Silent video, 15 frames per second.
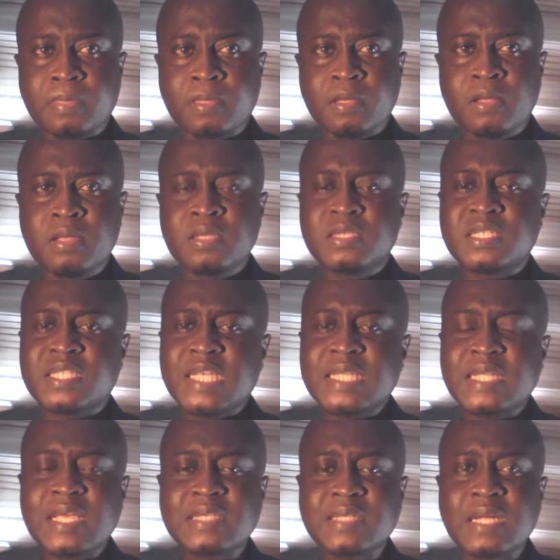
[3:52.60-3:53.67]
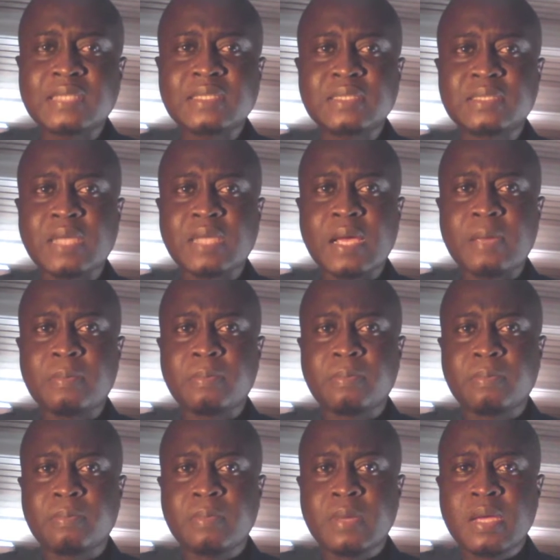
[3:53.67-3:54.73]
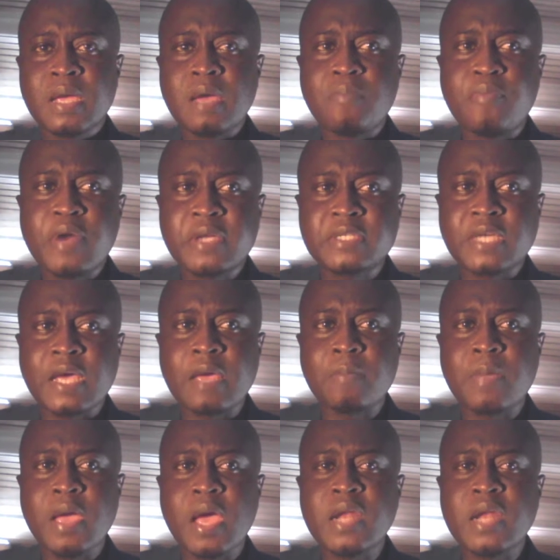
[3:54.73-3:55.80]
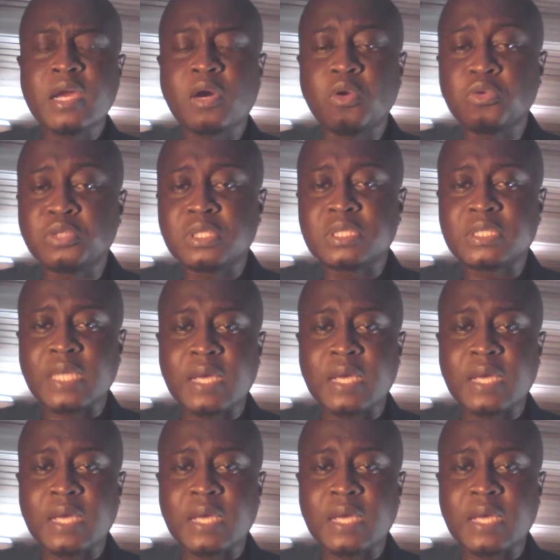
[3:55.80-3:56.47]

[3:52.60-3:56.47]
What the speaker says: Set a starting time, a break time, and a closing time.